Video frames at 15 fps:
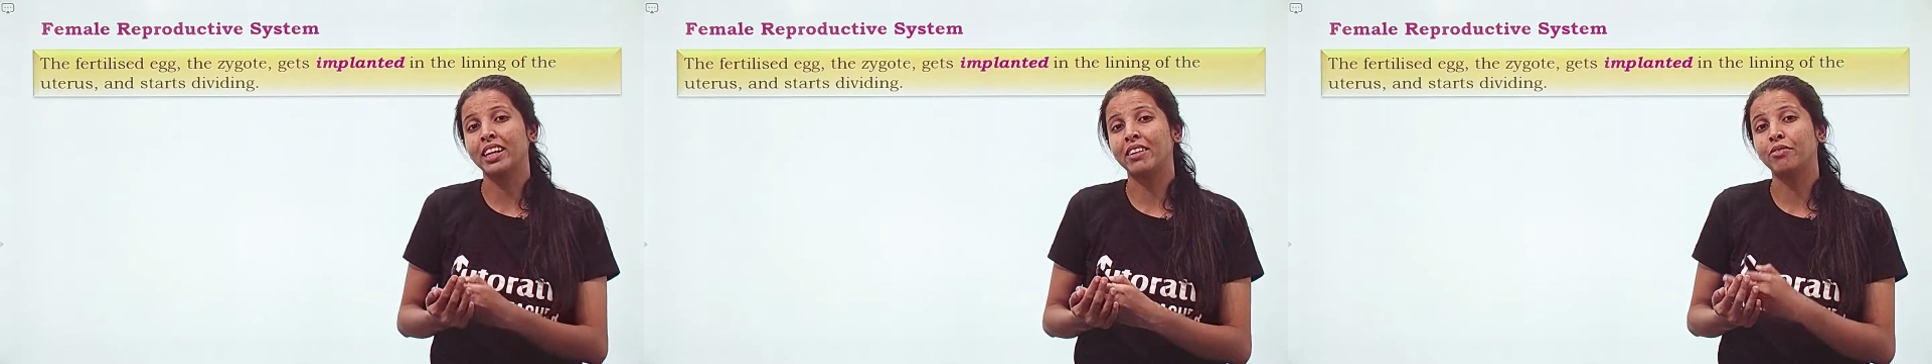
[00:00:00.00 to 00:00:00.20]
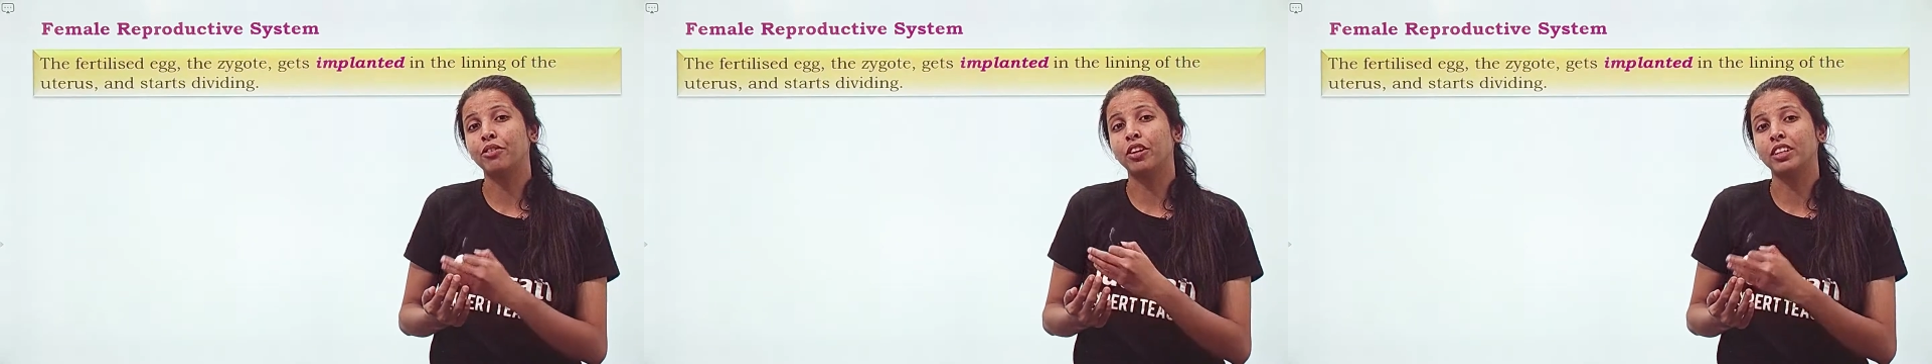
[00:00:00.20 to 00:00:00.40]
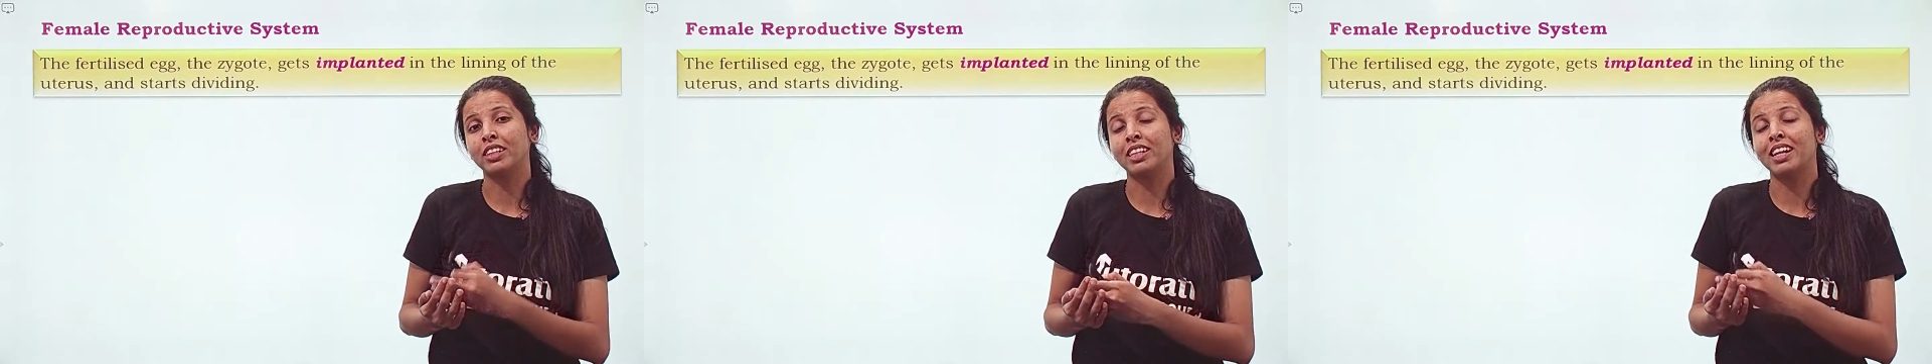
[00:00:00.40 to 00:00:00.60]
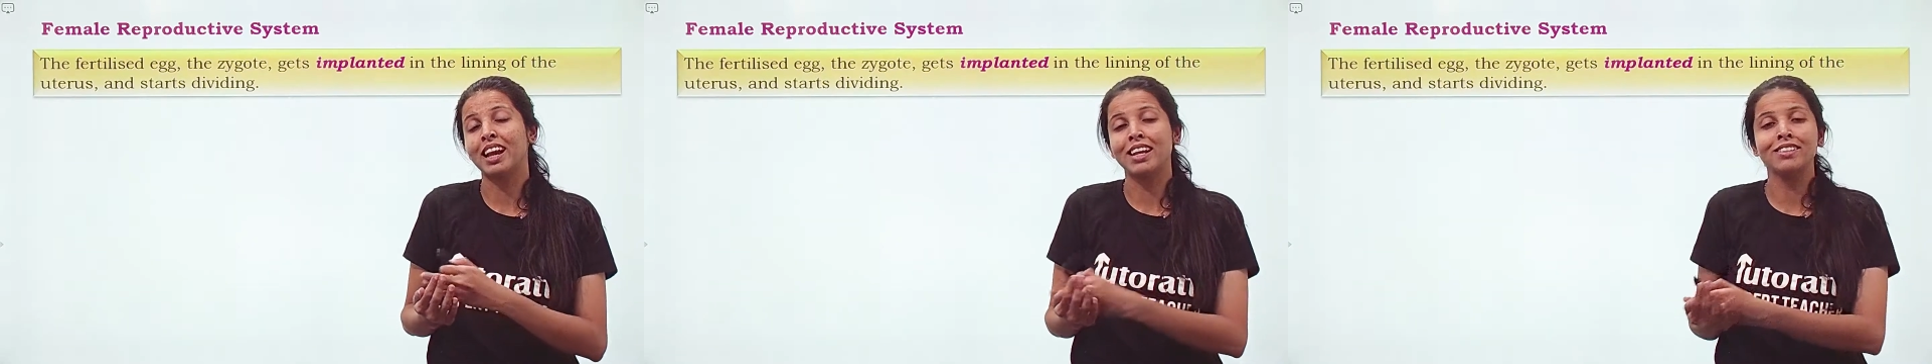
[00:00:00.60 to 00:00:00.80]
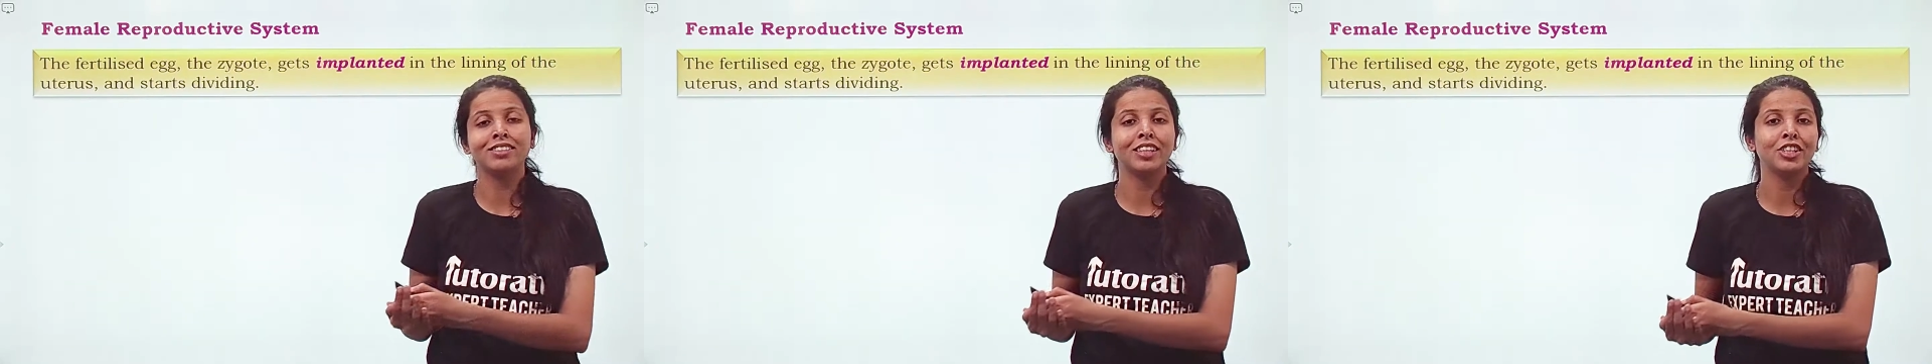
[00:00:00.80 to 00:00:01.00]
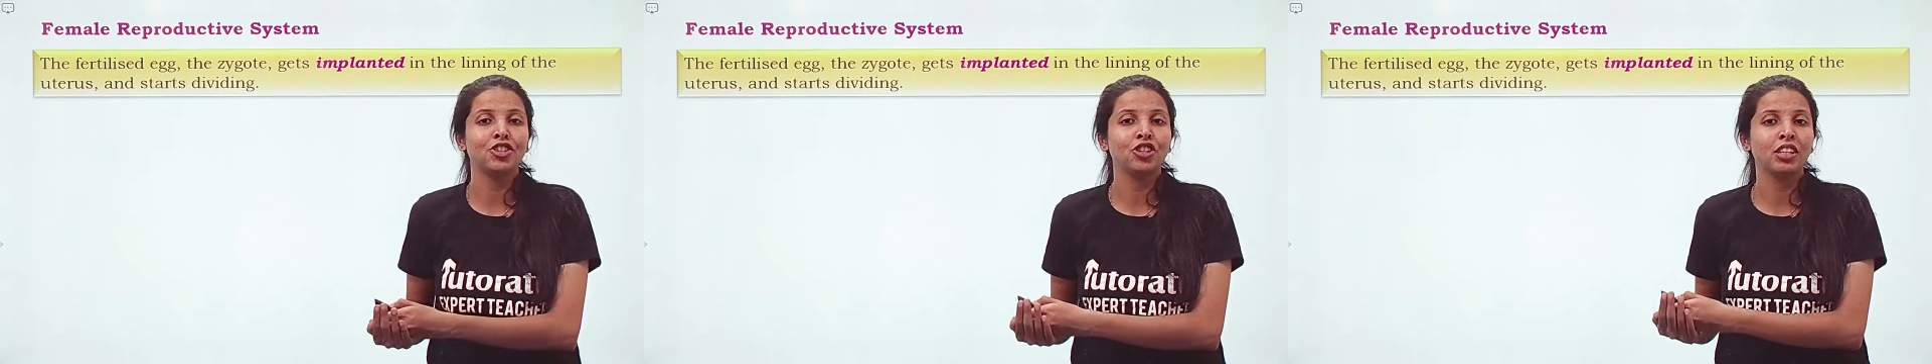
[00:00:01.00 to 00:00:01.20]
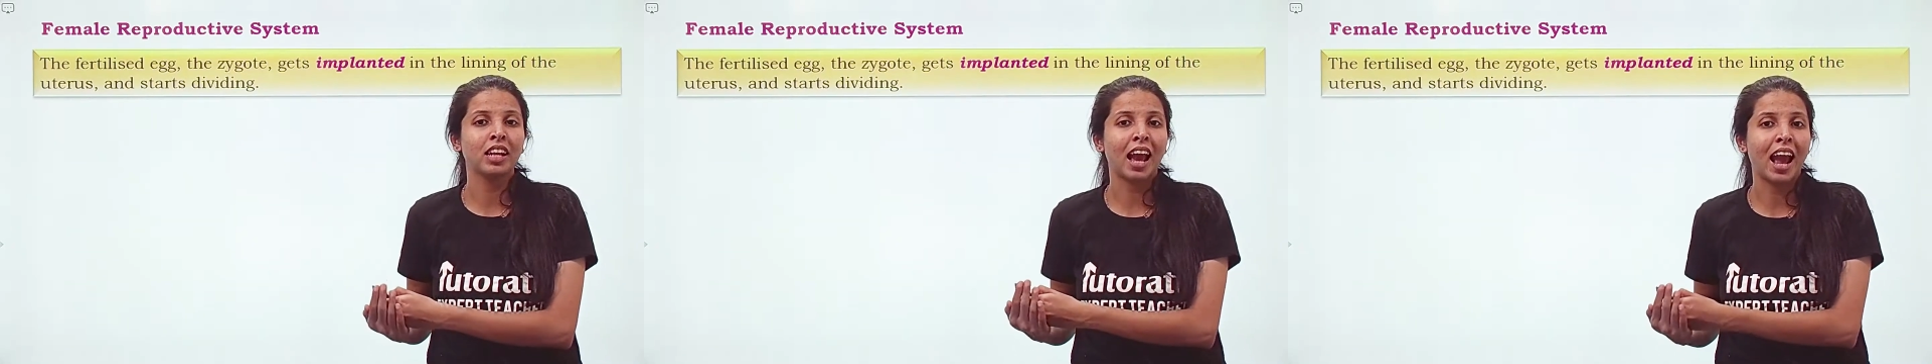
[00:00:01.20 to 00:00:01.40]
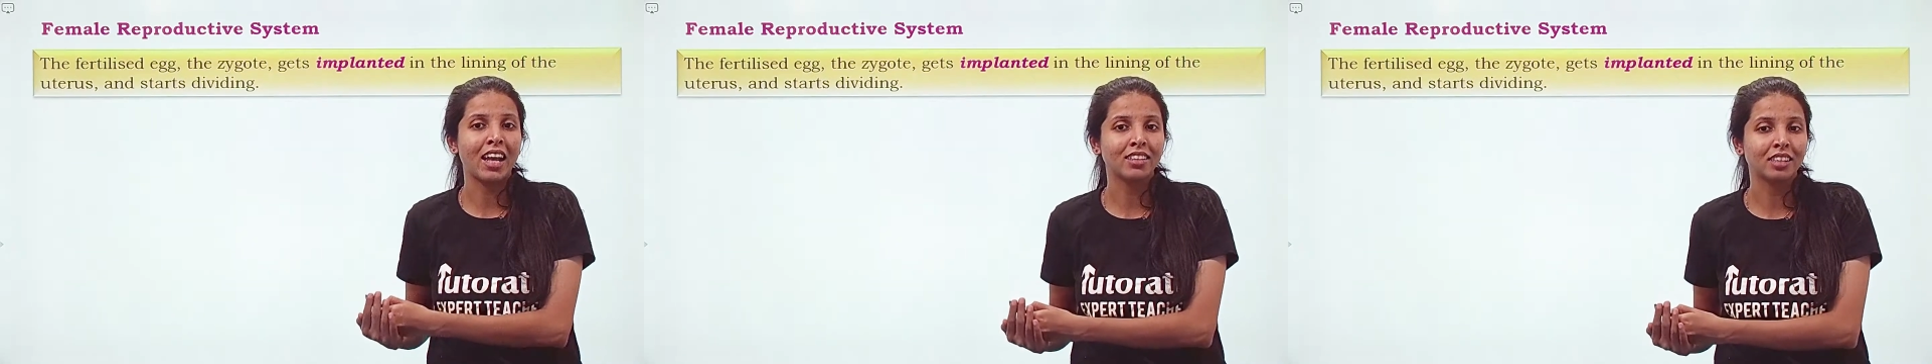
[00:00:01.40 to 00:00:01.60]
fertilization
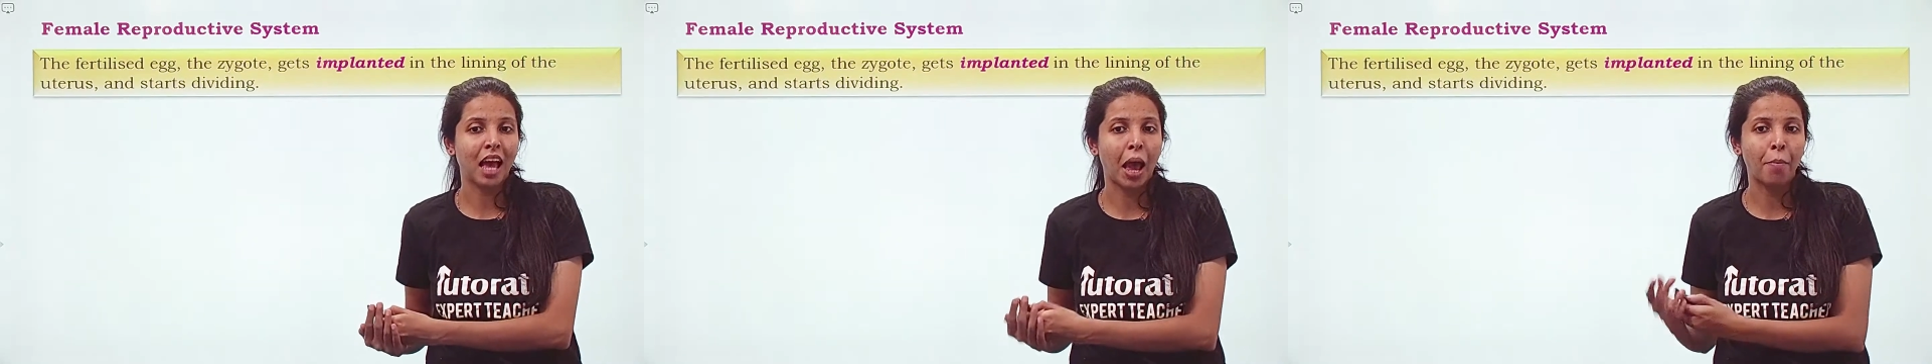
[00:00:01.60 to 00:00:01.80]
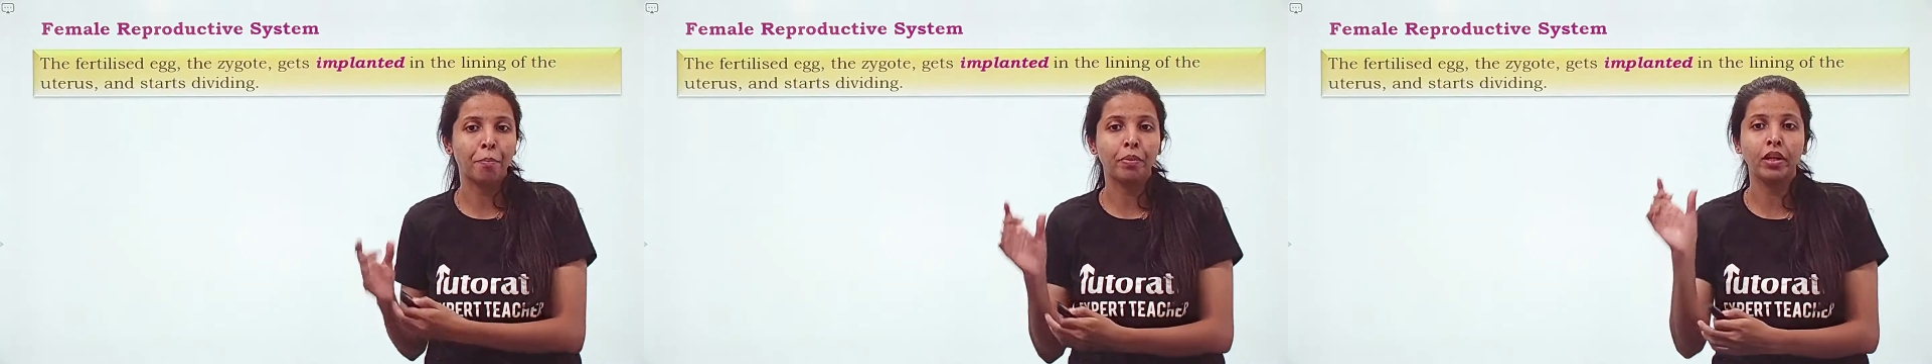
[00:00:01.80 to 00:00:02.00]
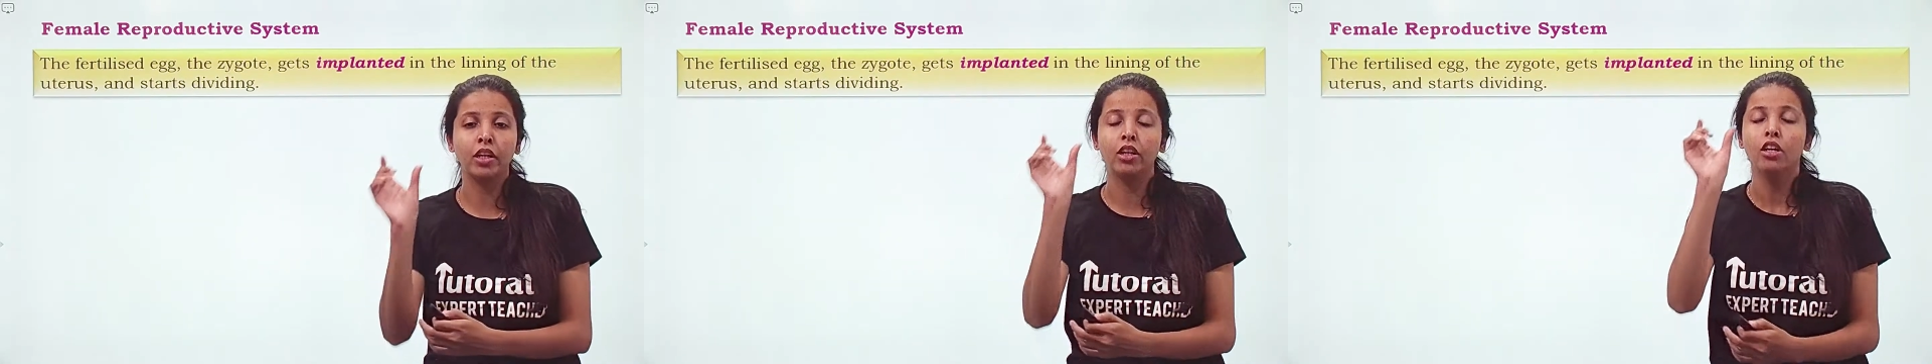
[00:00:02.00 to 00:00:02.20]
has happened.